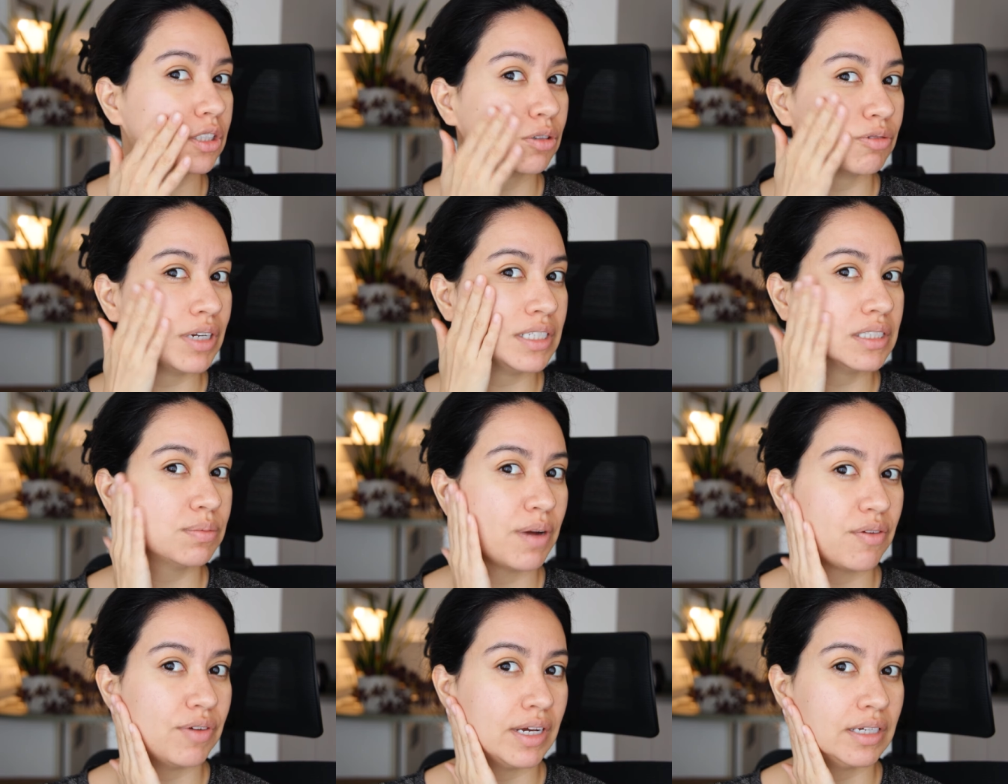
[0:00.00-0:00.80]
to rinse
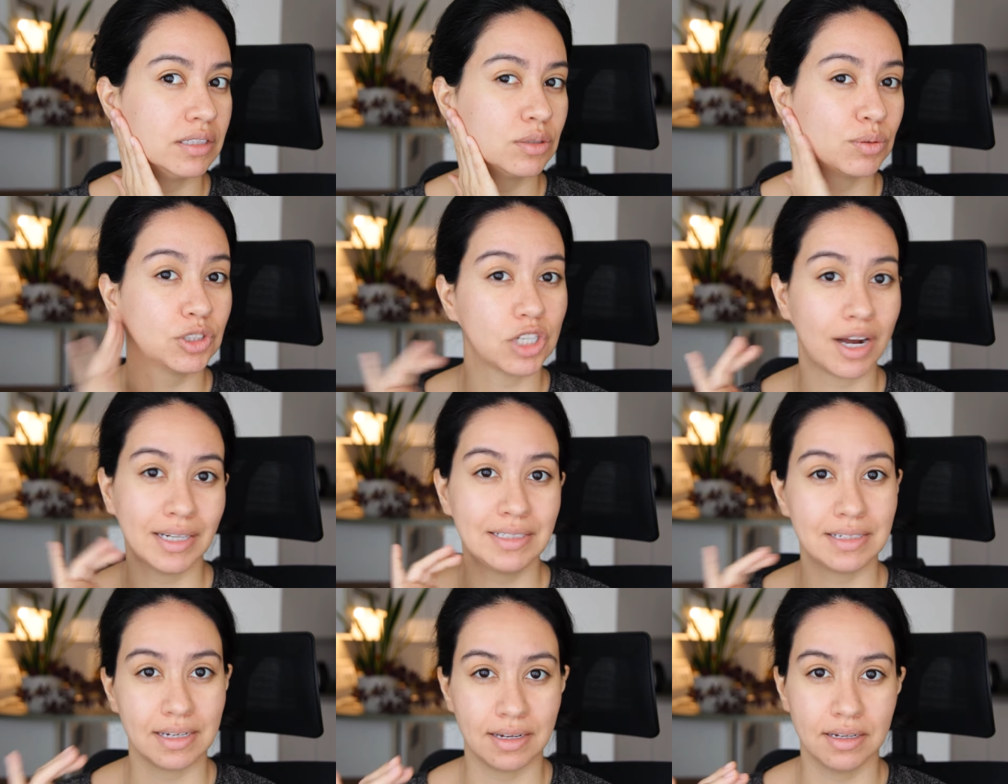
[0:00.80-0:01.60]
my face, which I
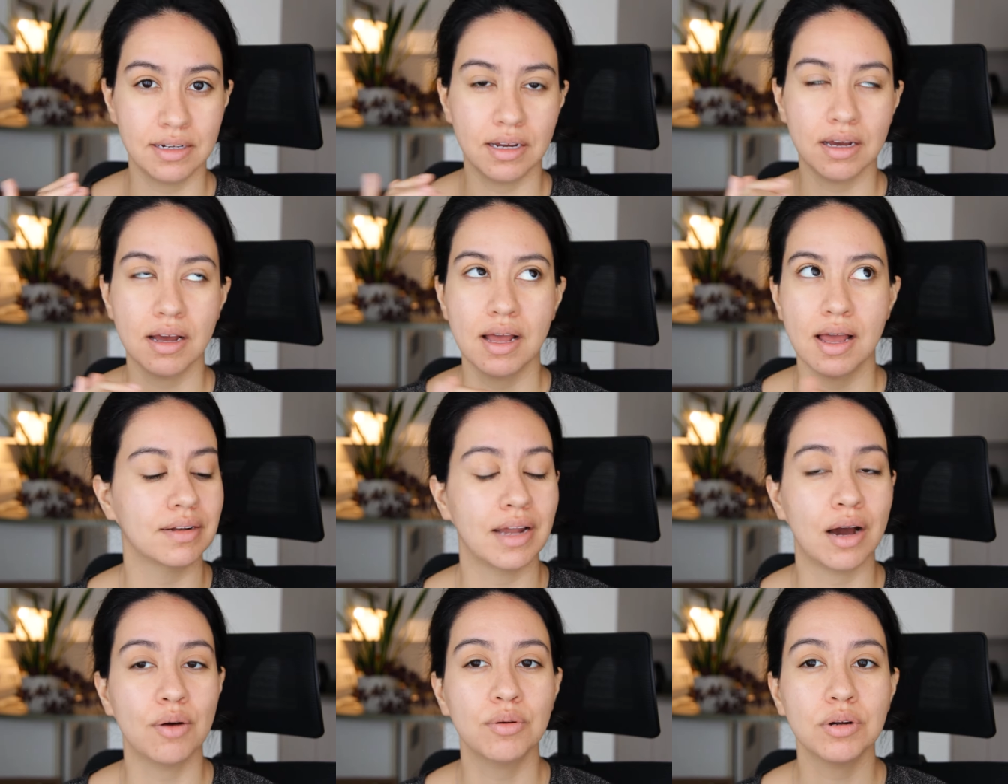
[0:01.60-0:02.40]
did.
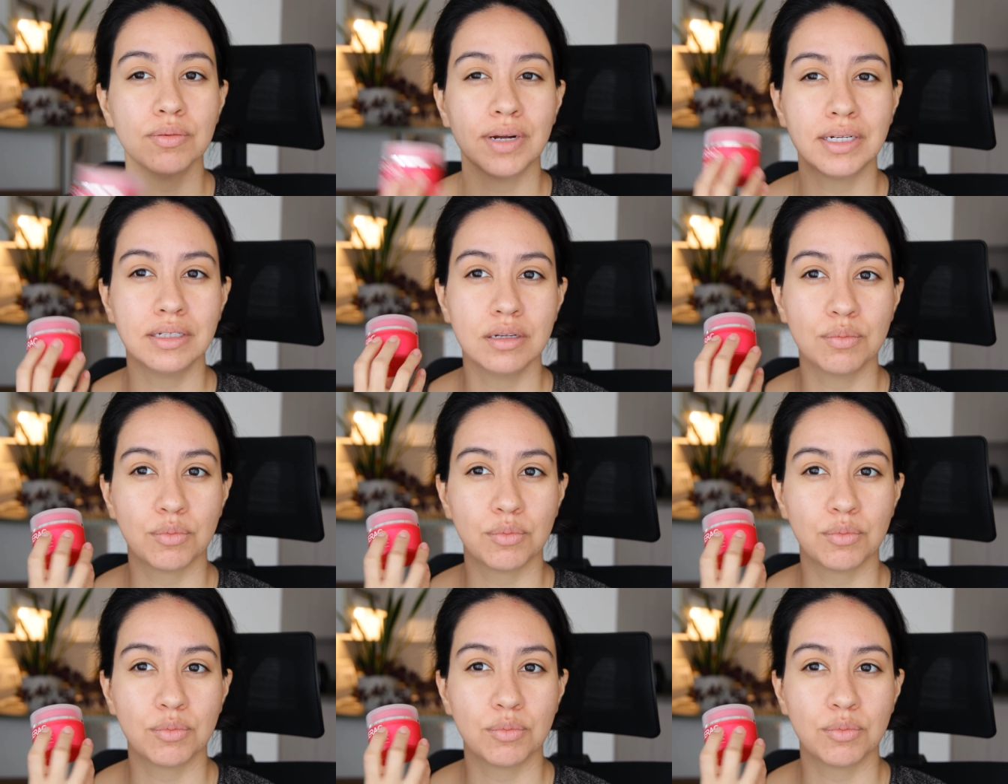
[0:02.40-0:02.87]
Now we're ready to